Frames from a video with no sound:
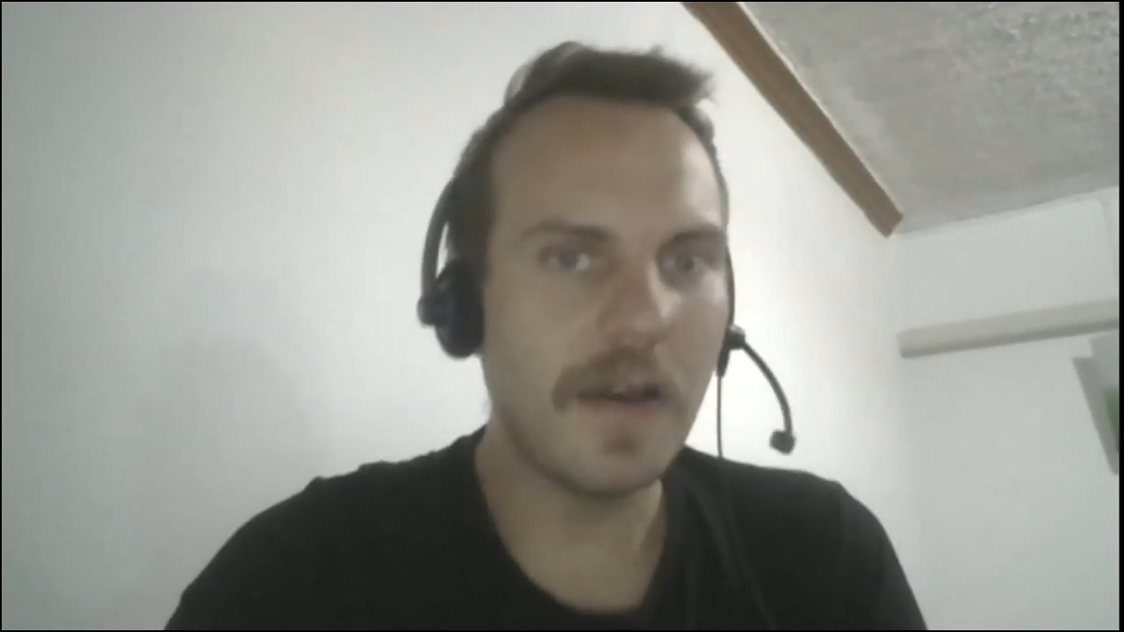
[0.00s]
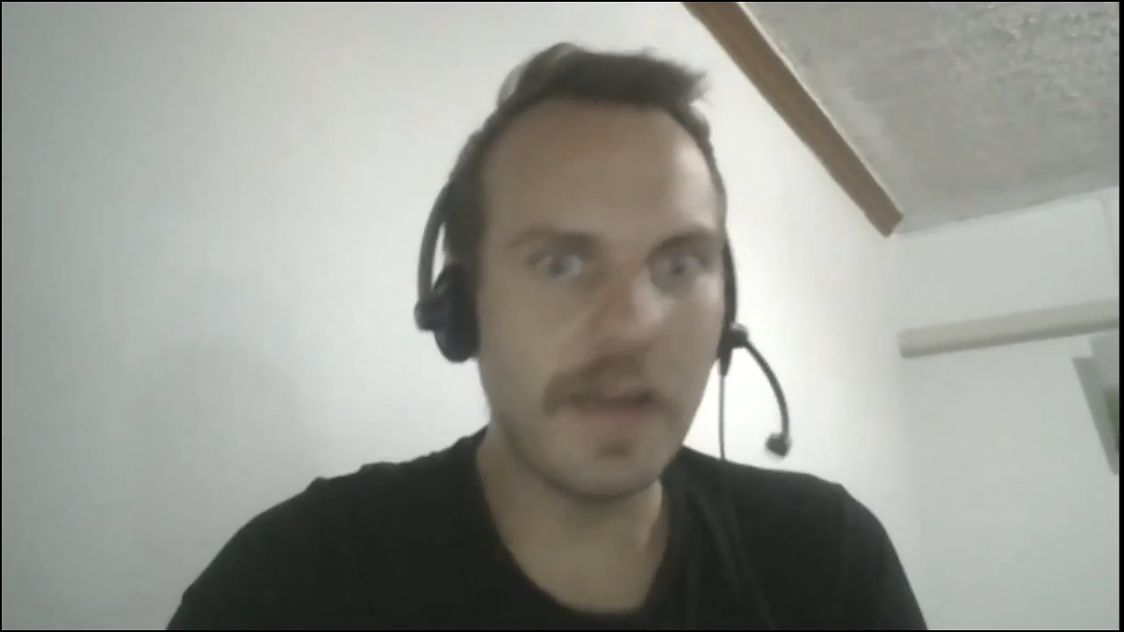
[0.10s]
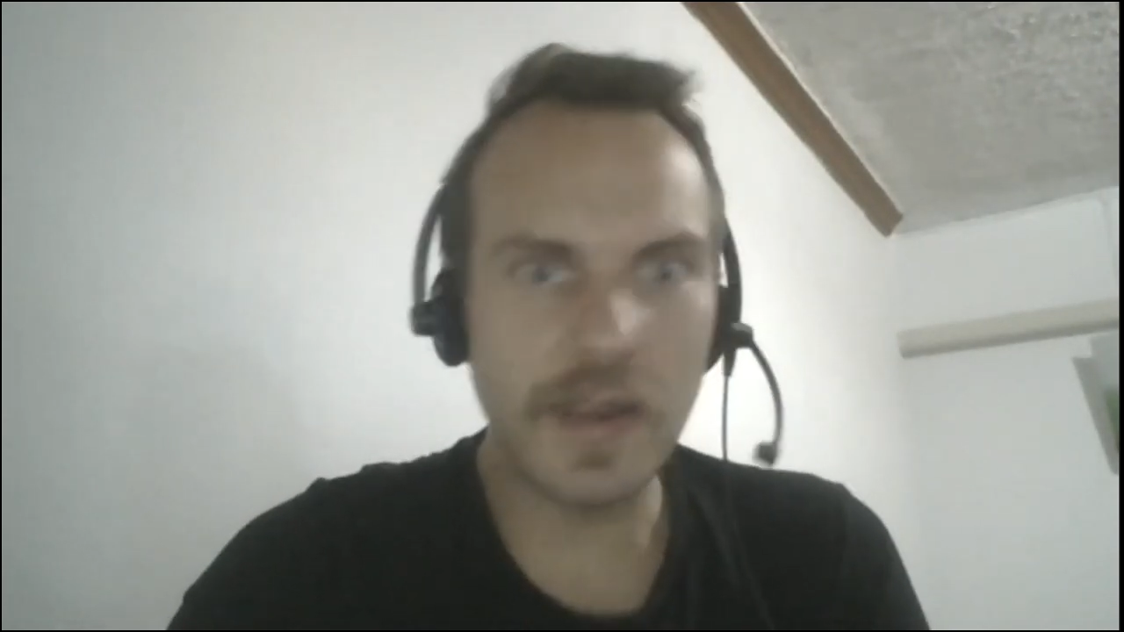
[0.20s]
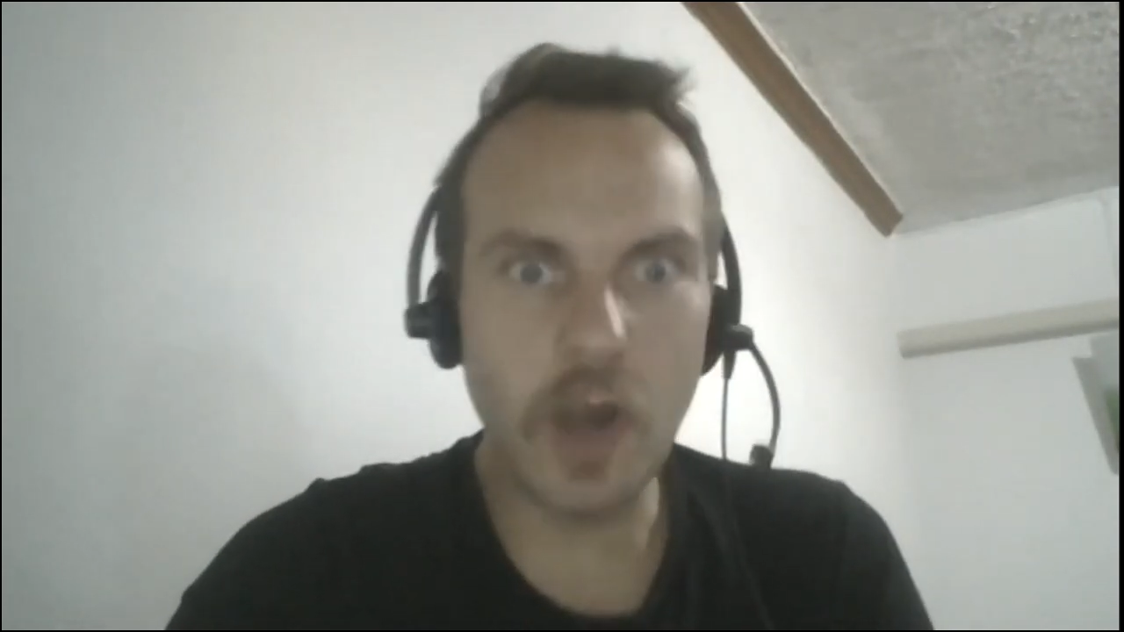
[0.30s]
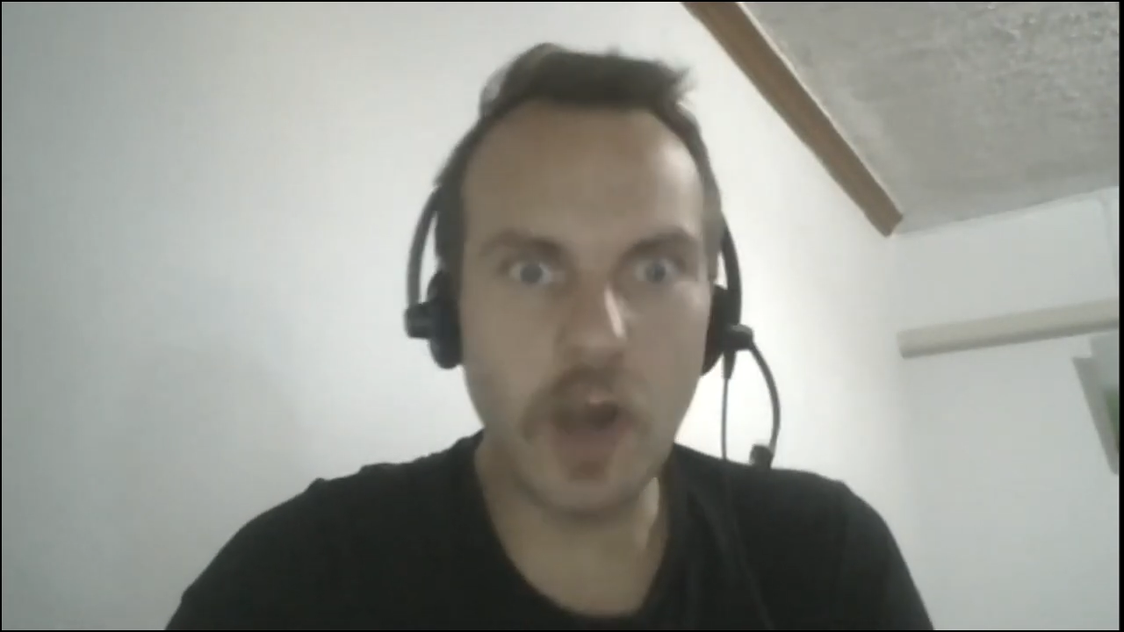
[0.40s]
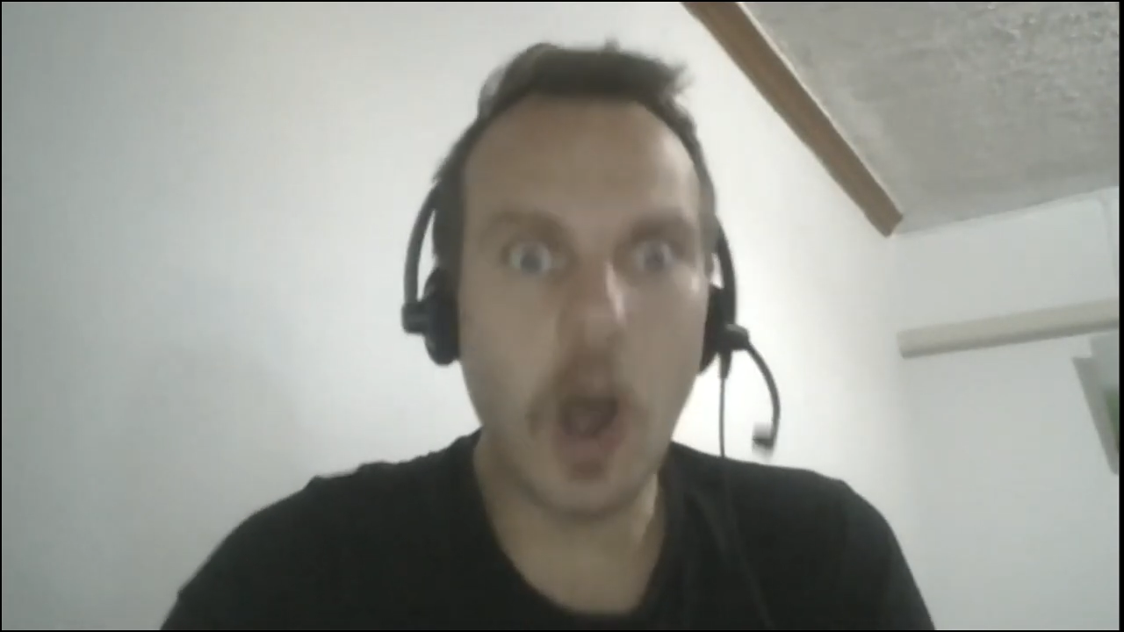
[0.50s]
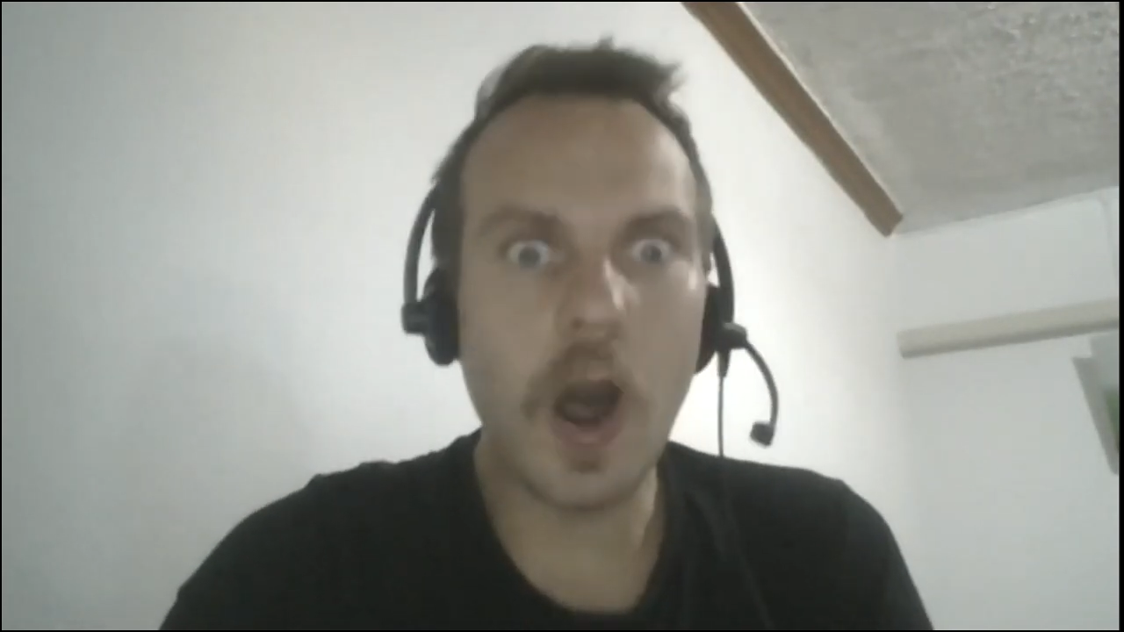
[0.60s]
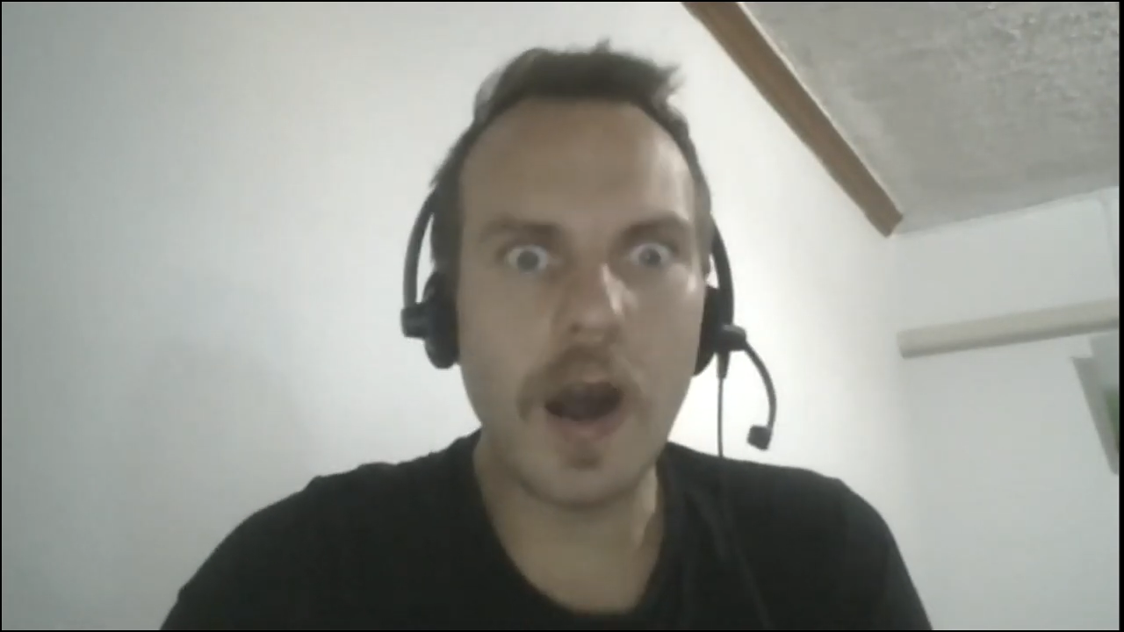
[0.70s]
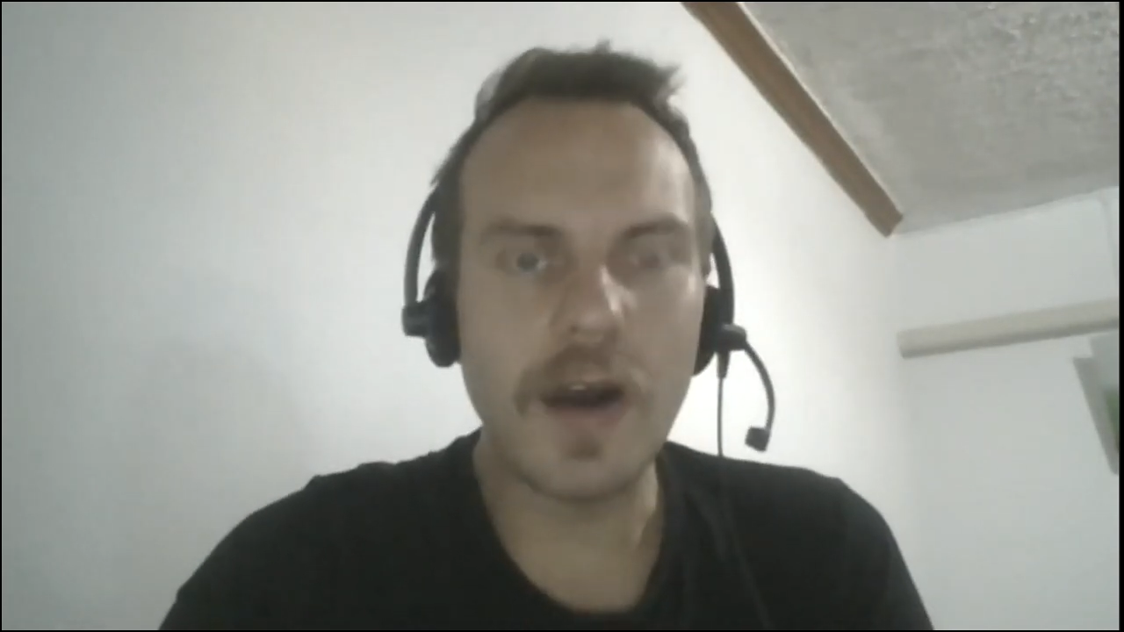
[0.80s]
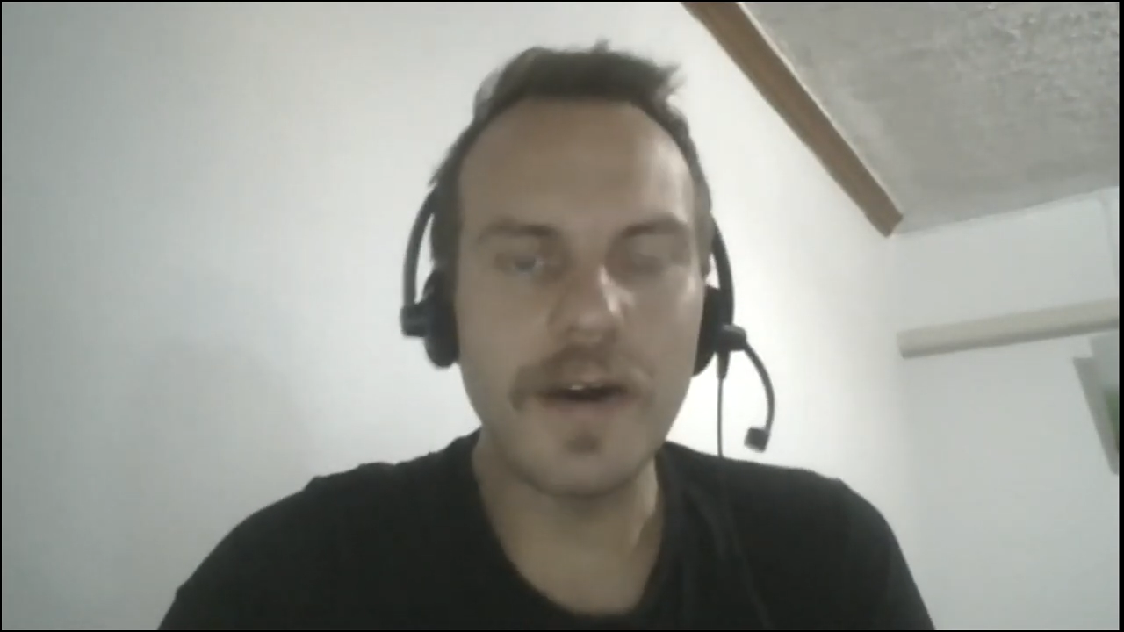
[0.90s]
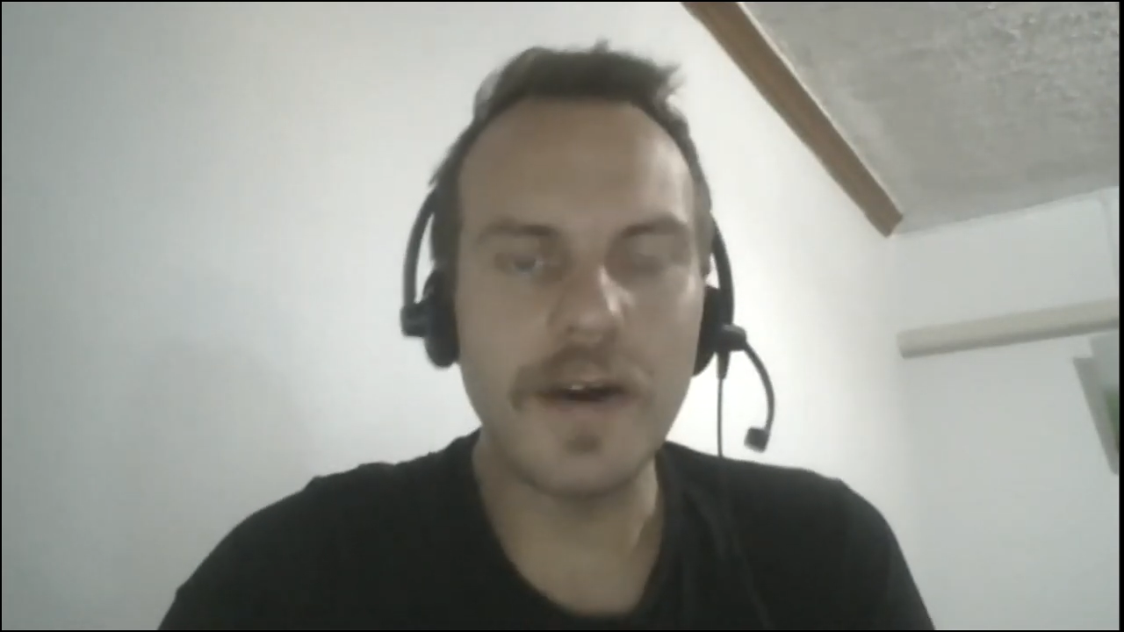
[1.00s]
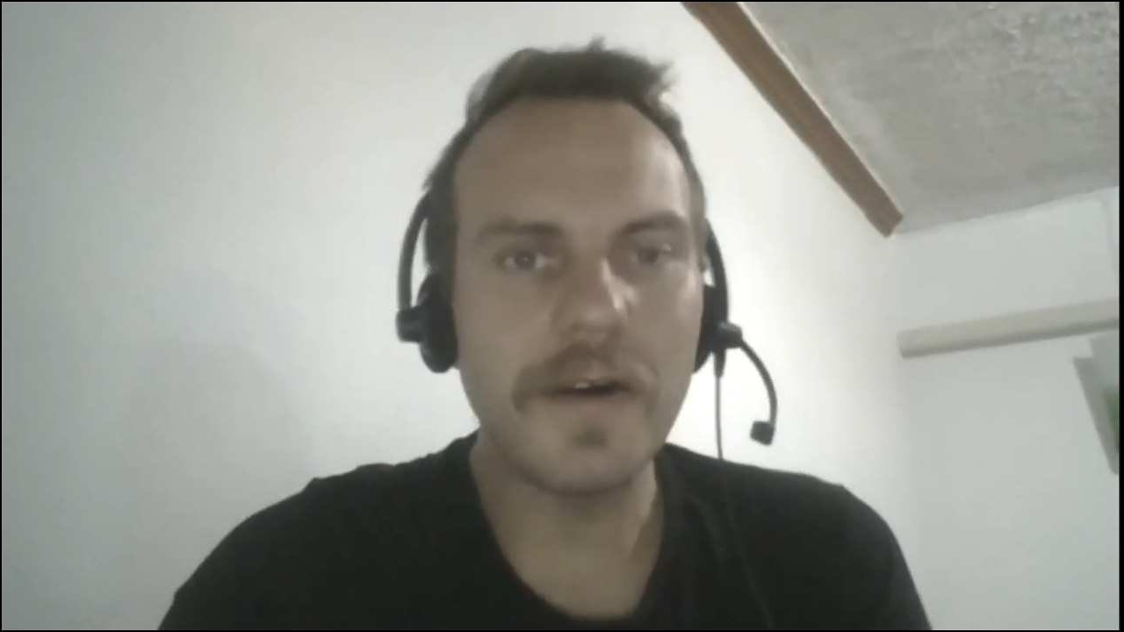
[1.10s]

in awe